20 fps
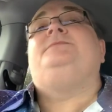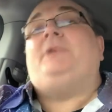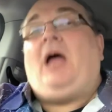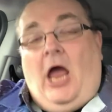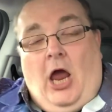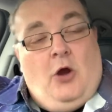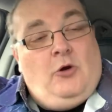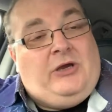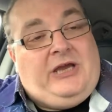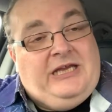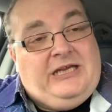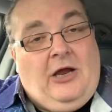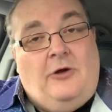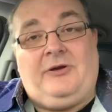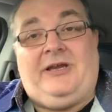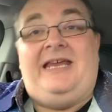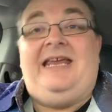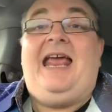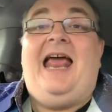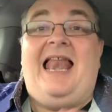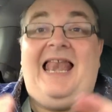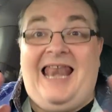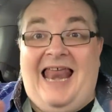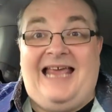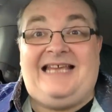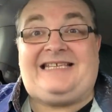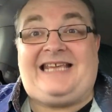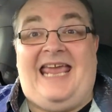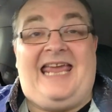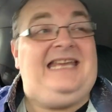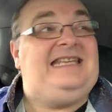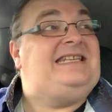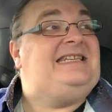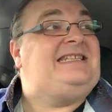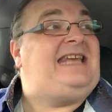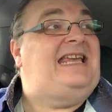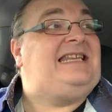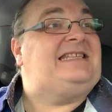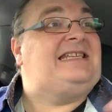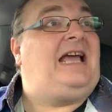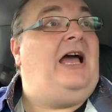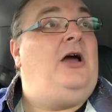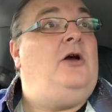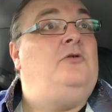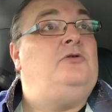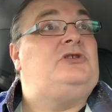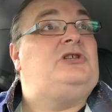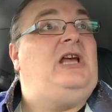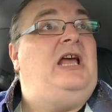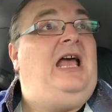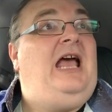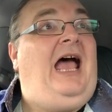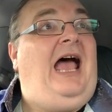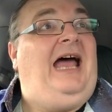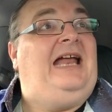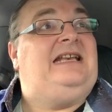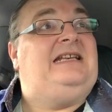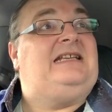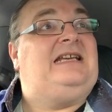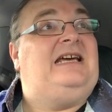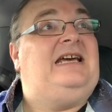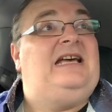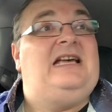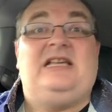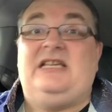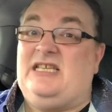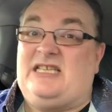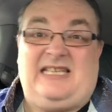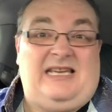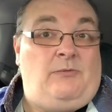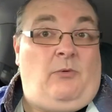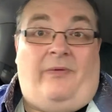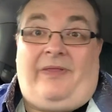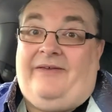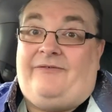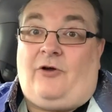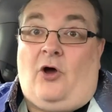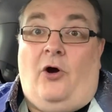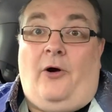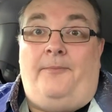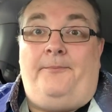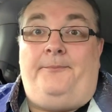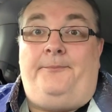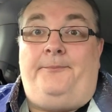Okie dokie, let's get into Tesco's and see what they've got.